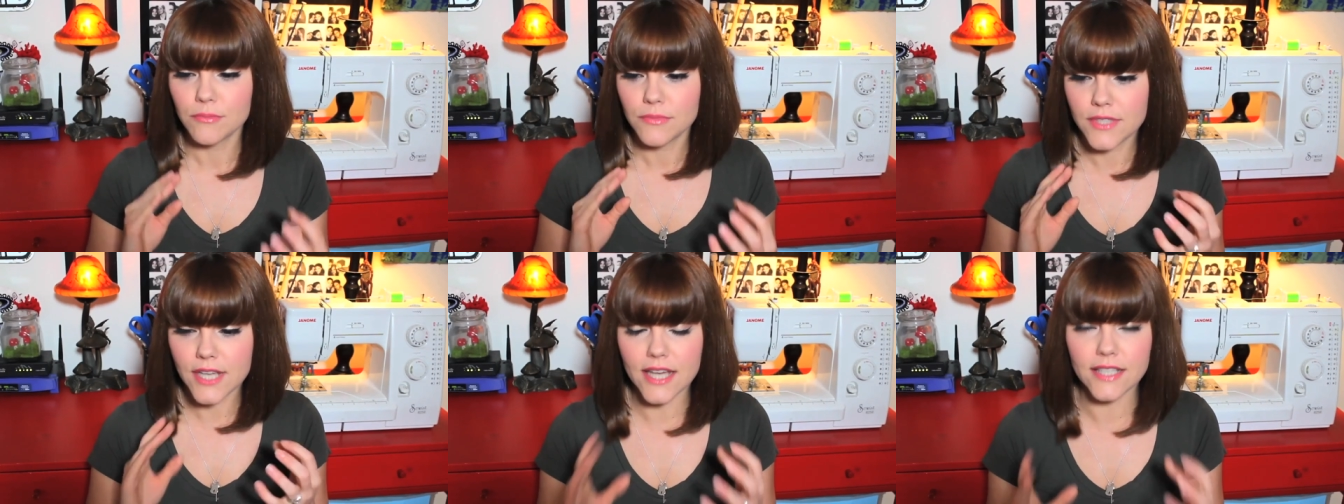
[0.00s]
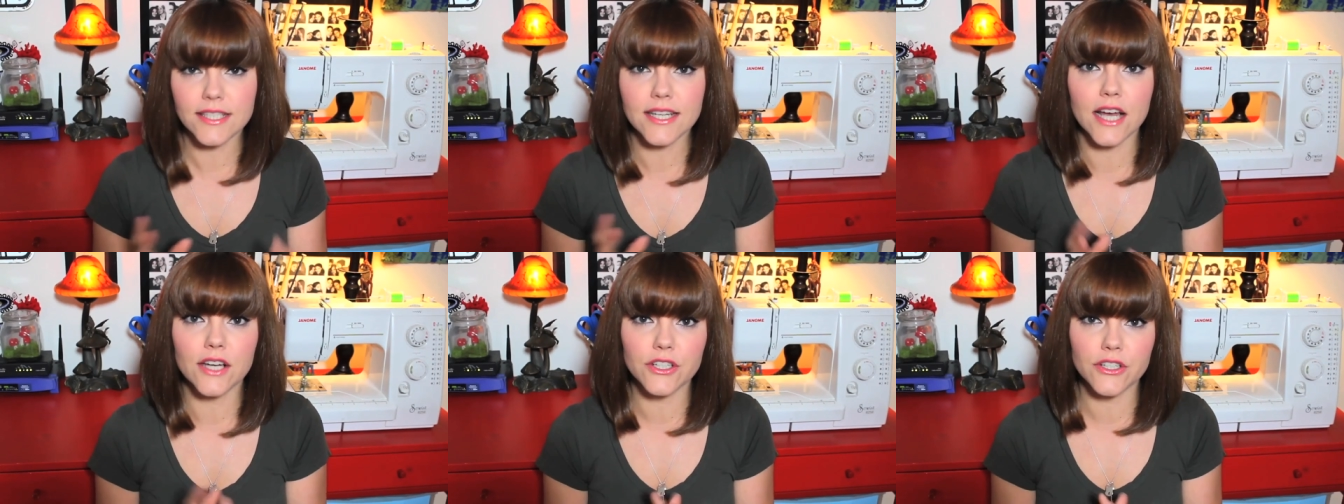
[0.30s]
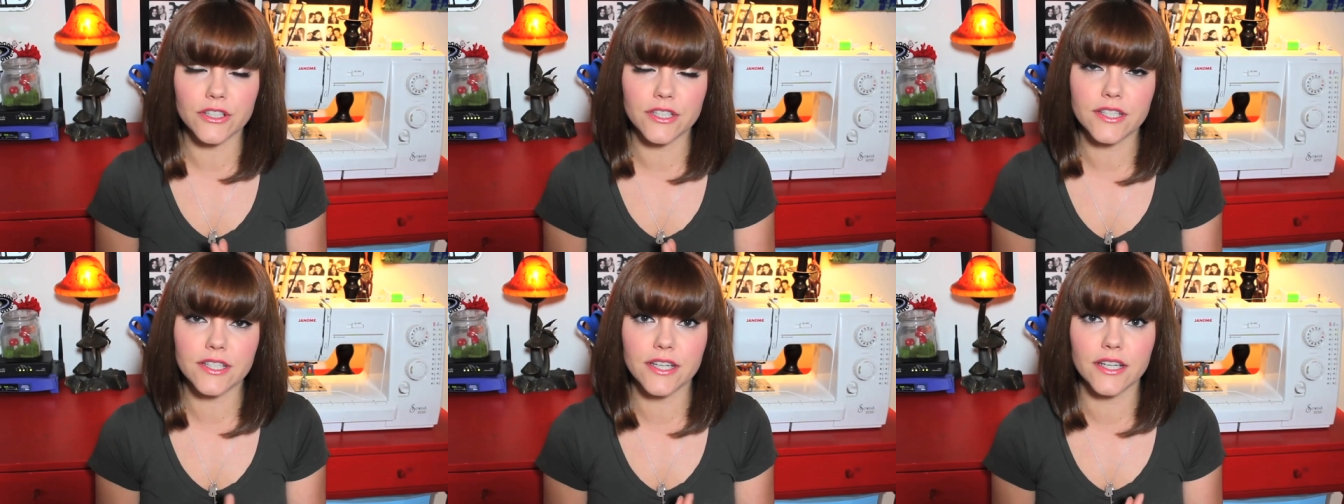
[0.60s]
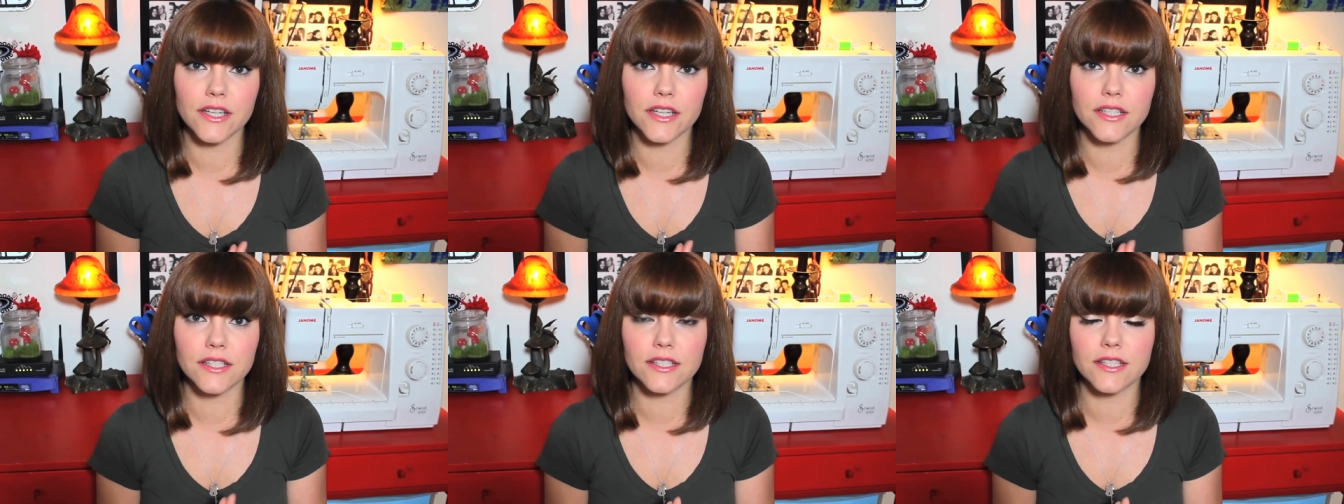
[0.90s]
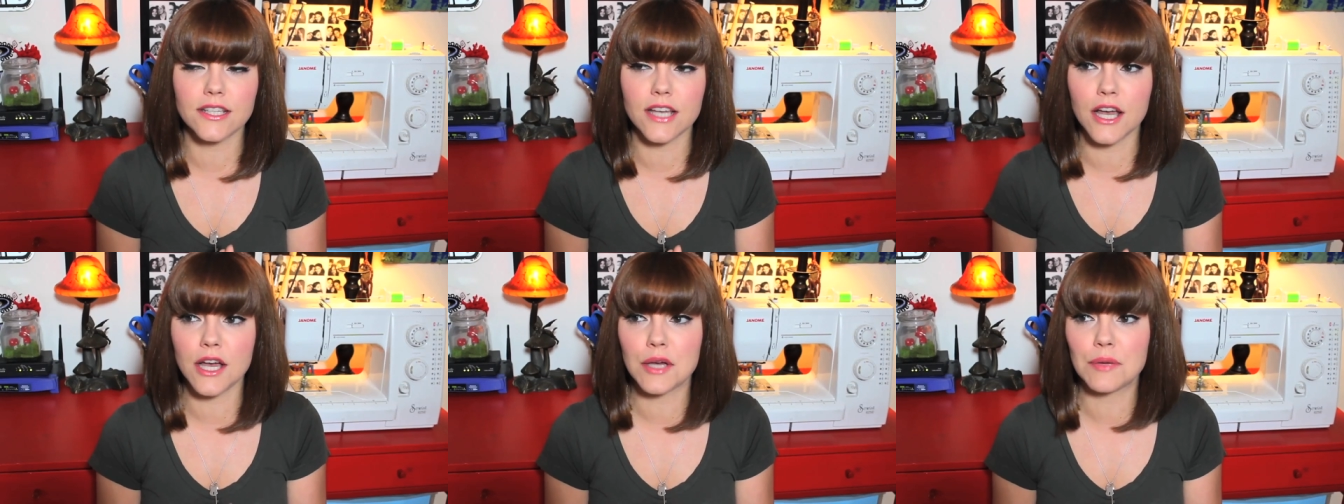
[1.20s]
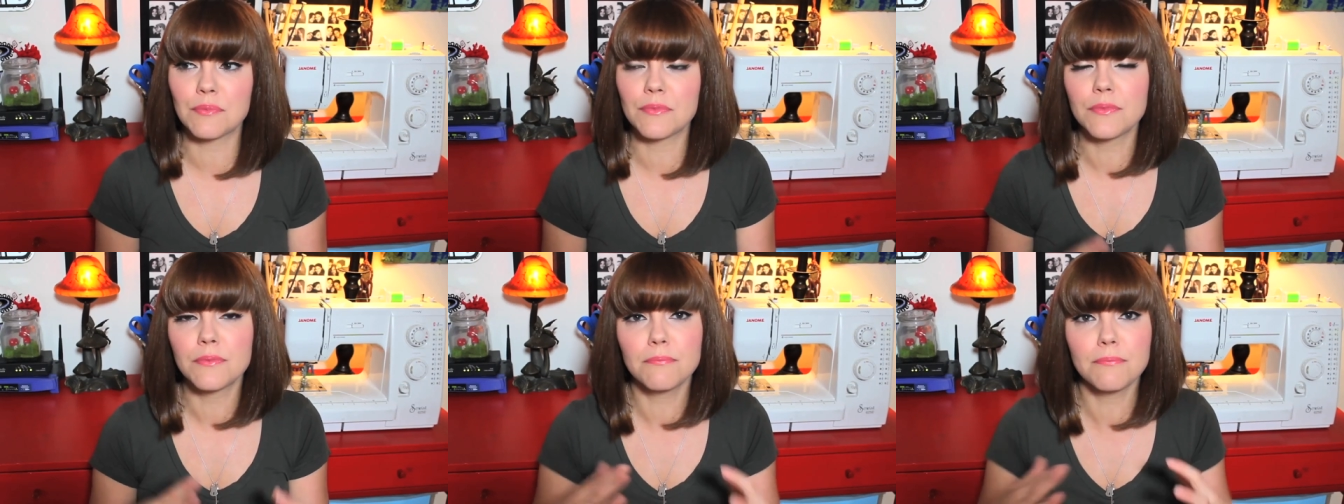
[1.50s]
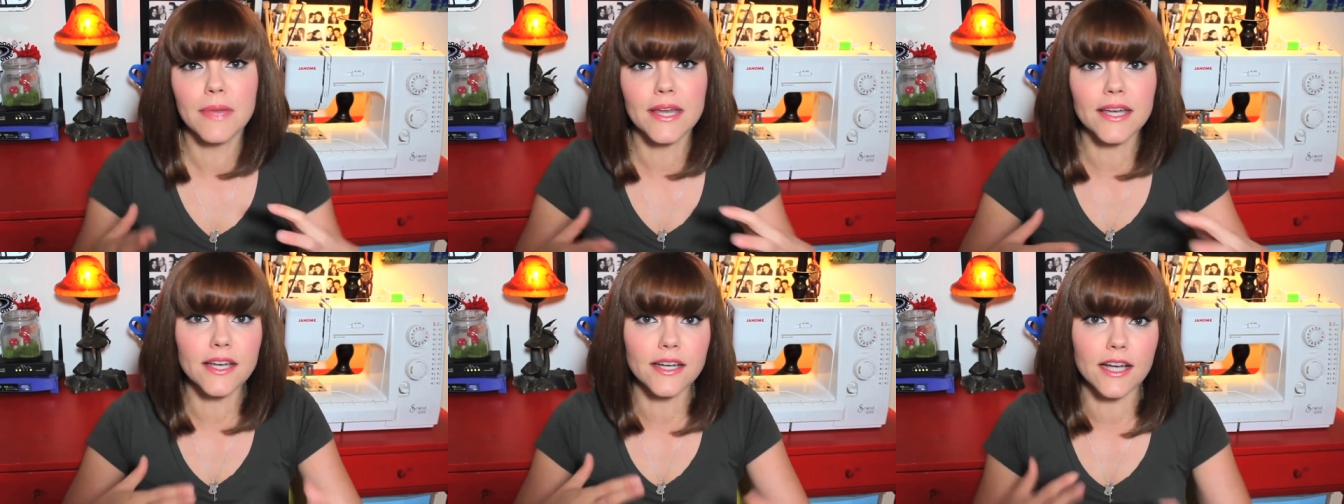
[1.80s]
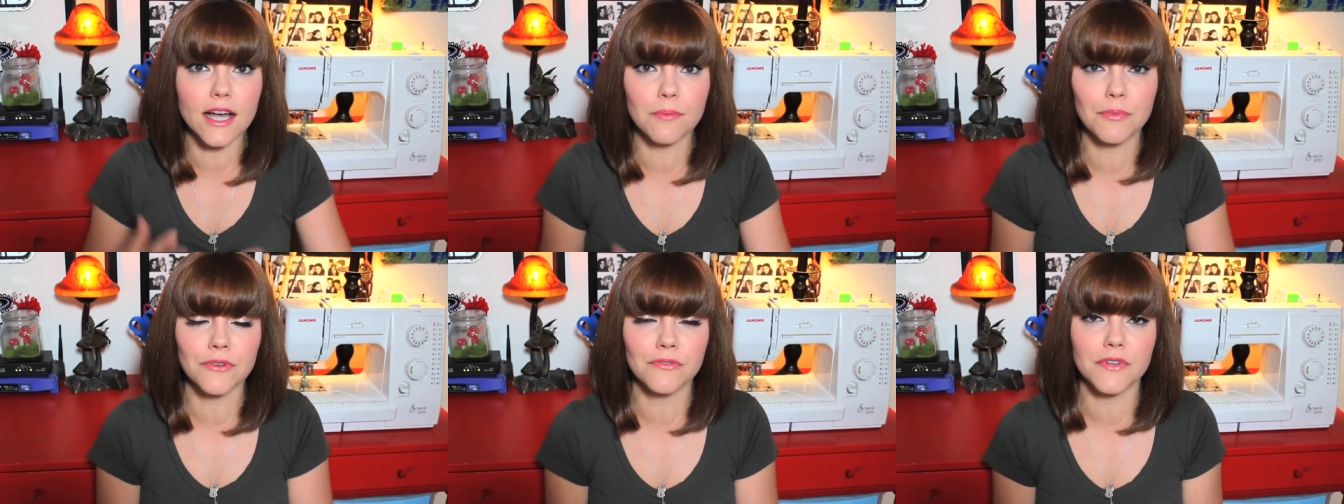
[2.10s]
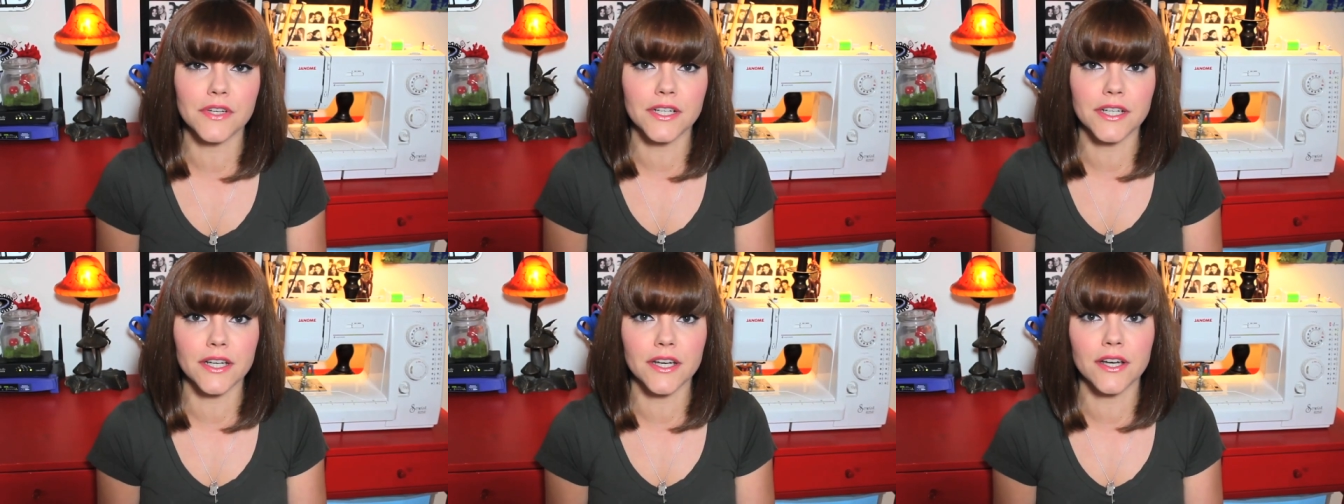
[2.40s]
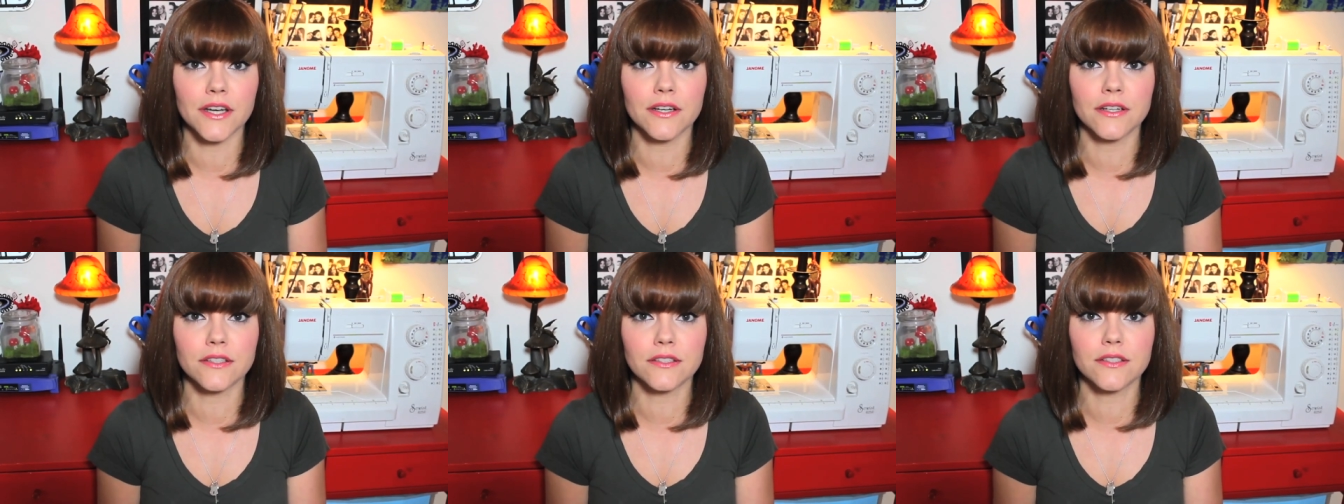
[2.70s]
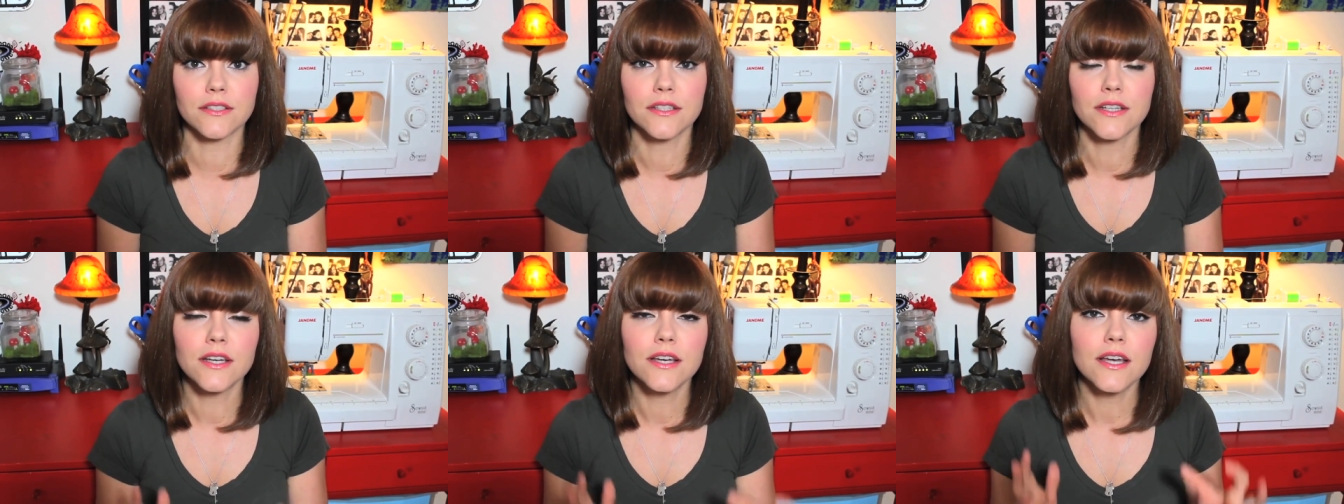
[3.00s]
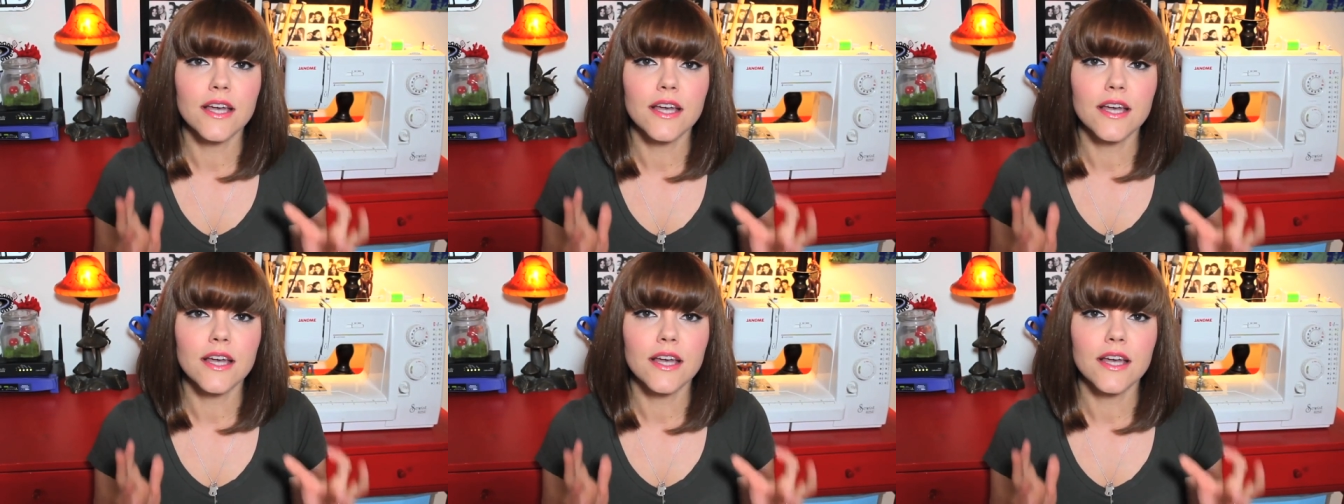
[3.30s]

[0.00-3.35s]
test out your skills some, make a couple videos,